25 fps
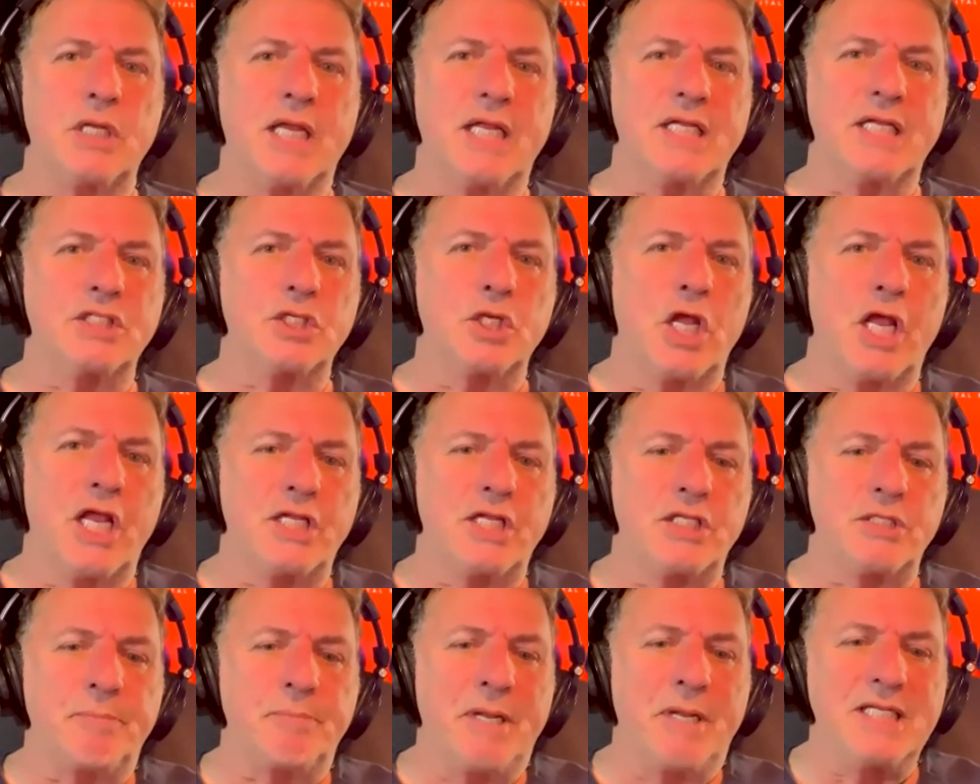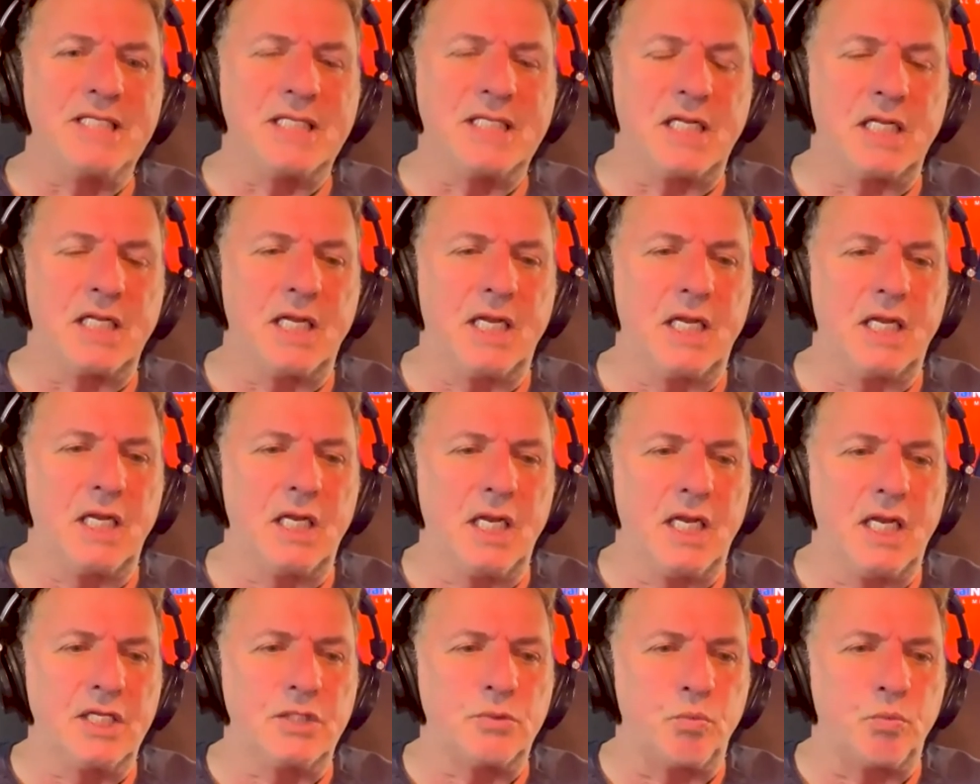it's it's basically
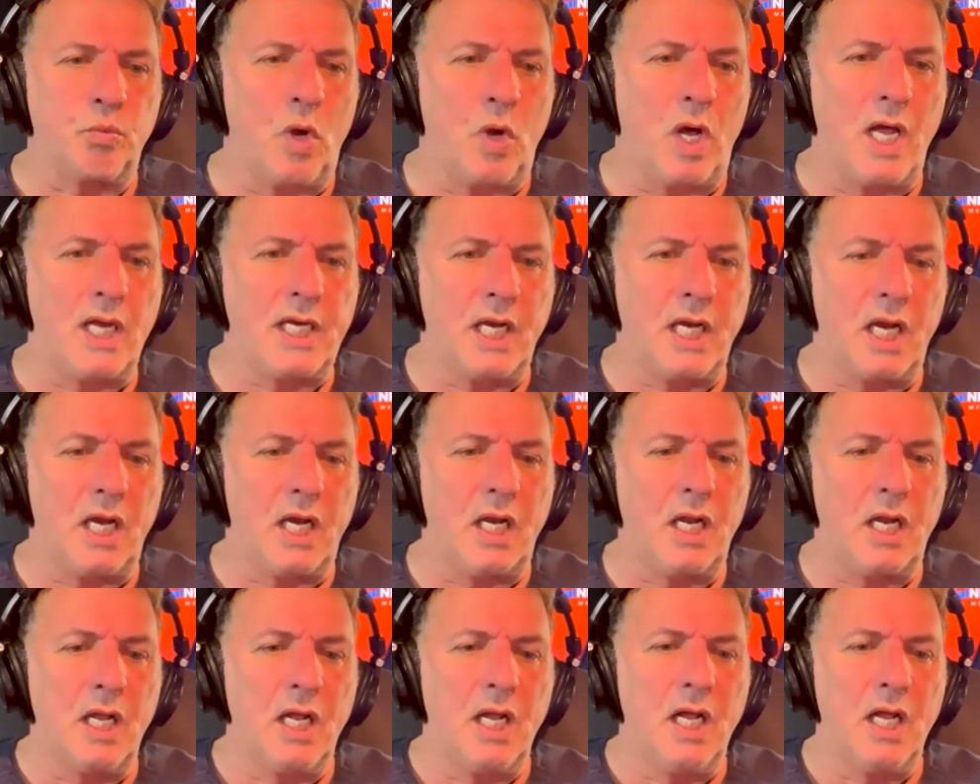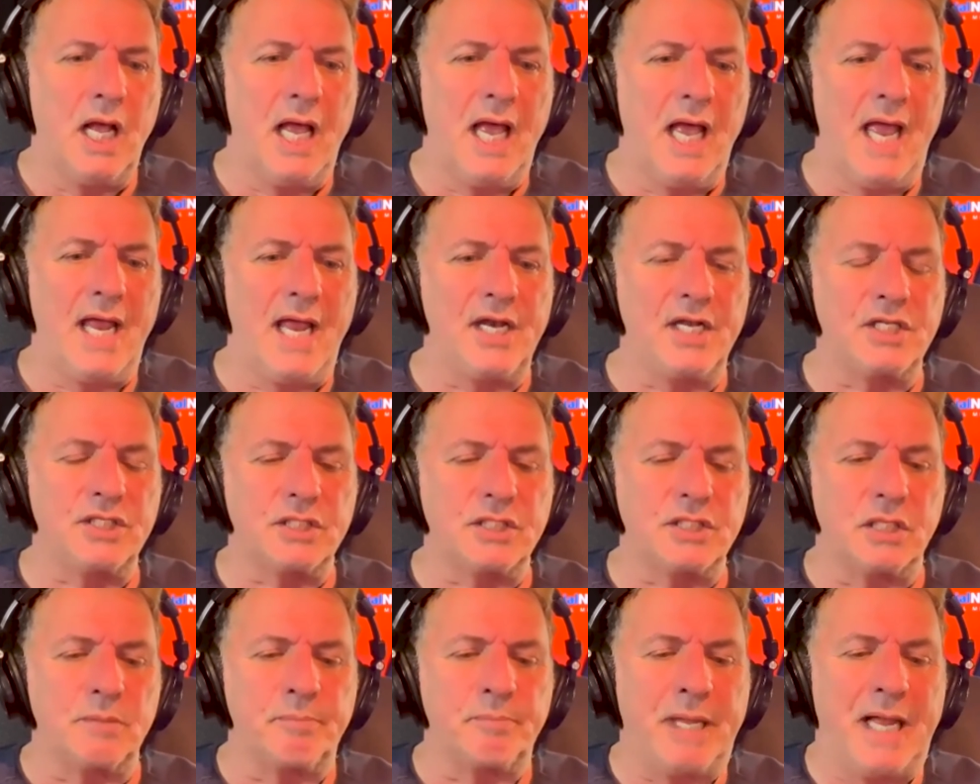it's walking and its
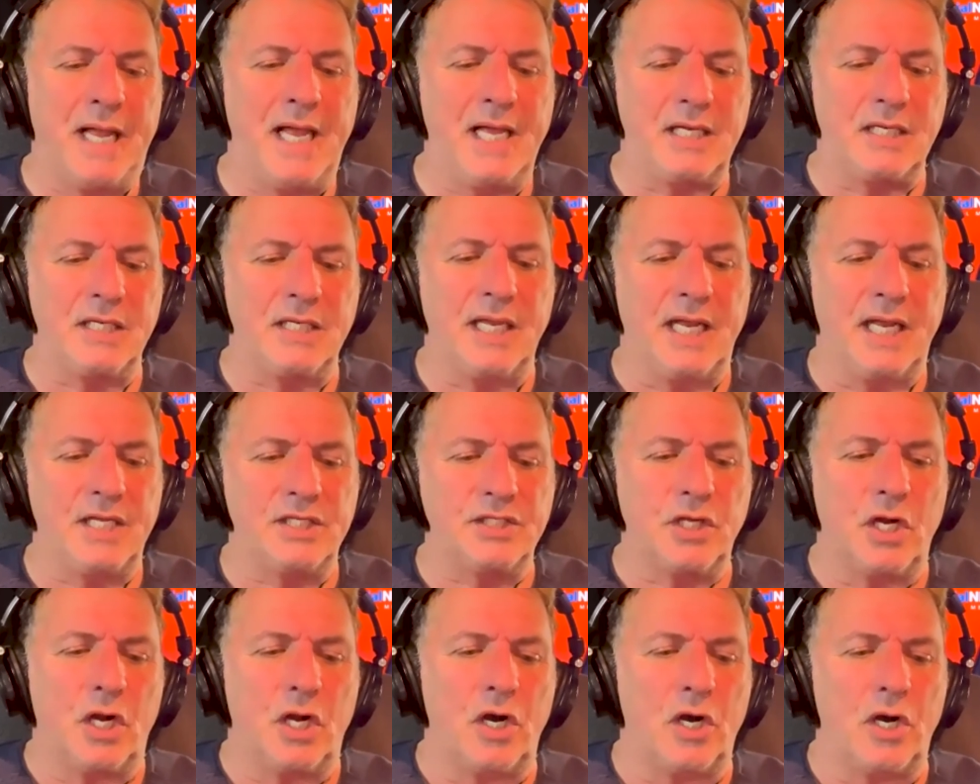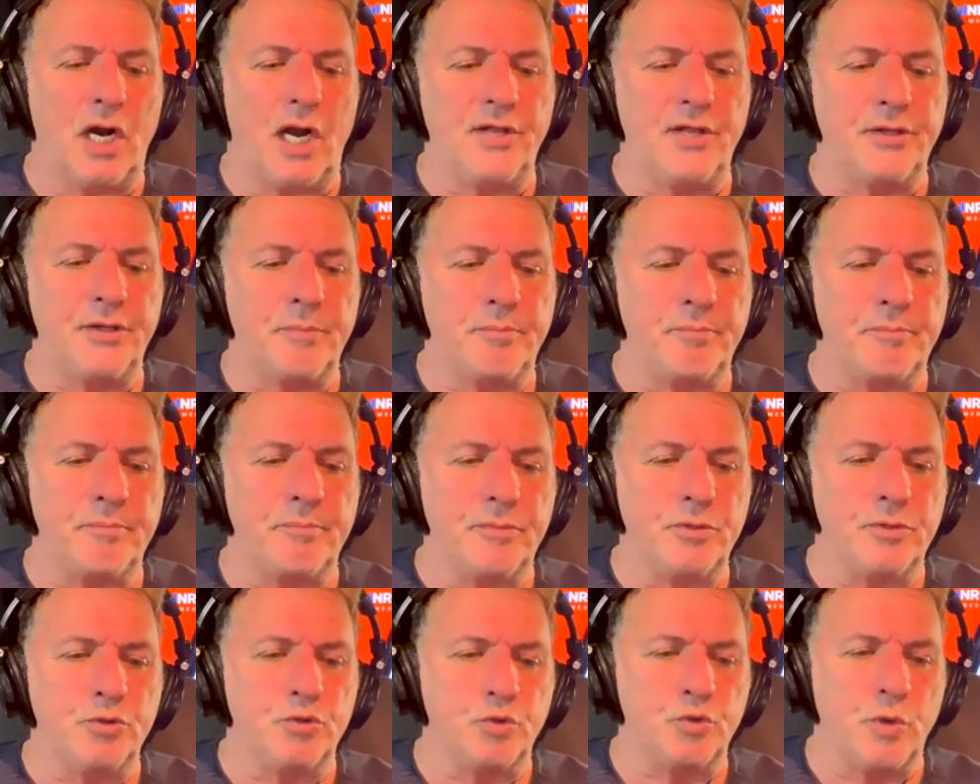back legs are either
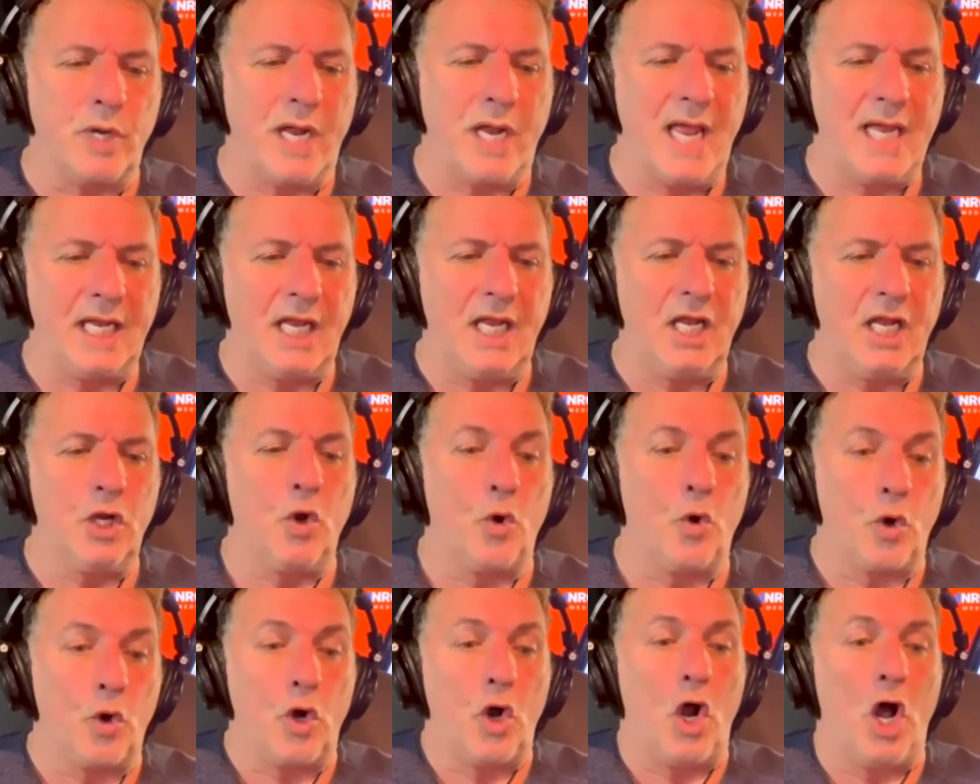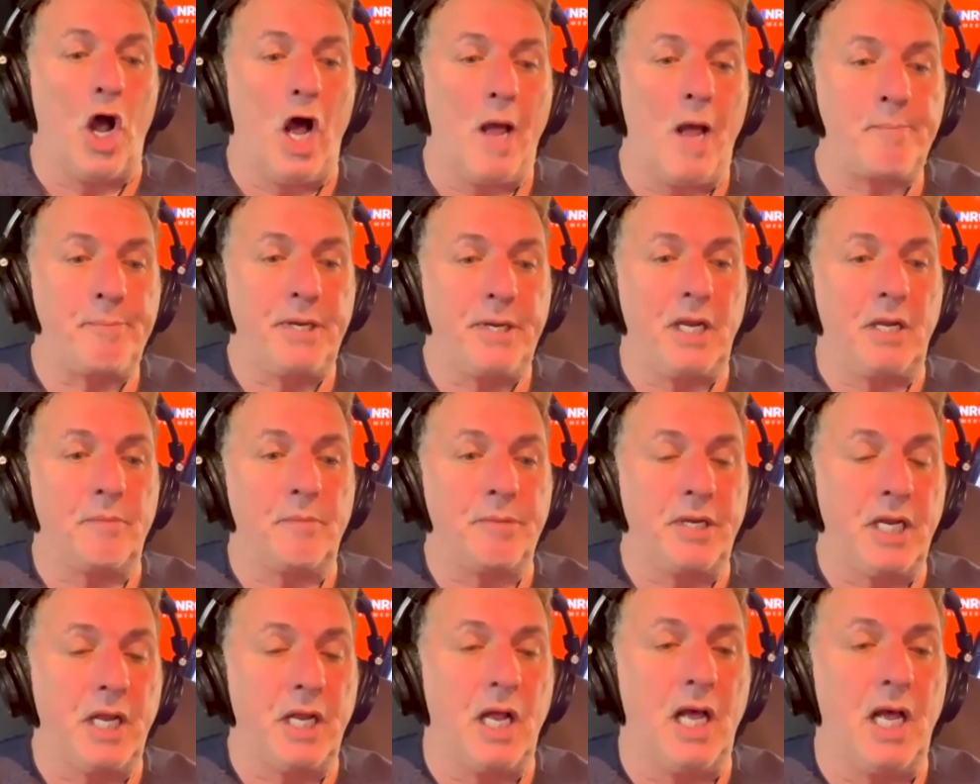dragging or hopping
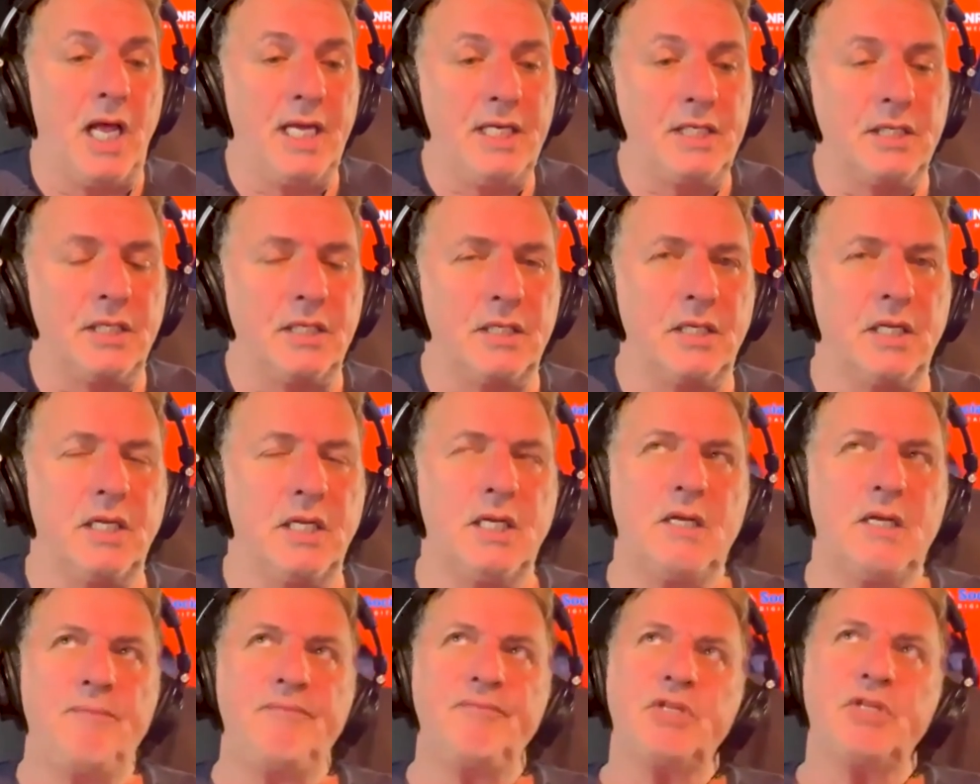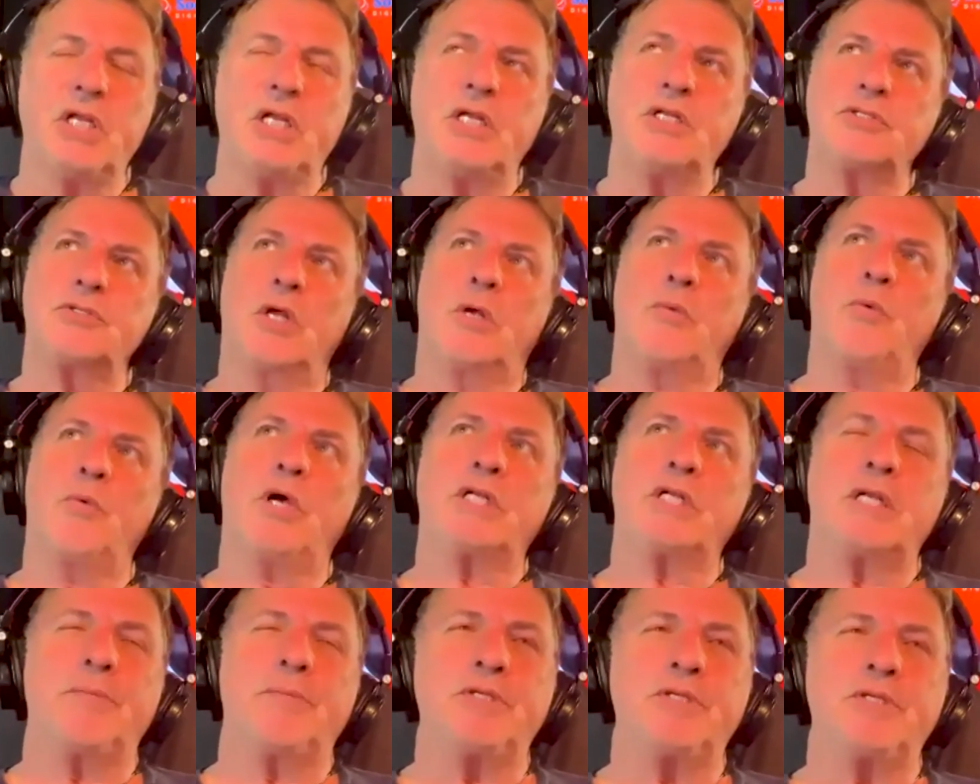behind it and so I walked up.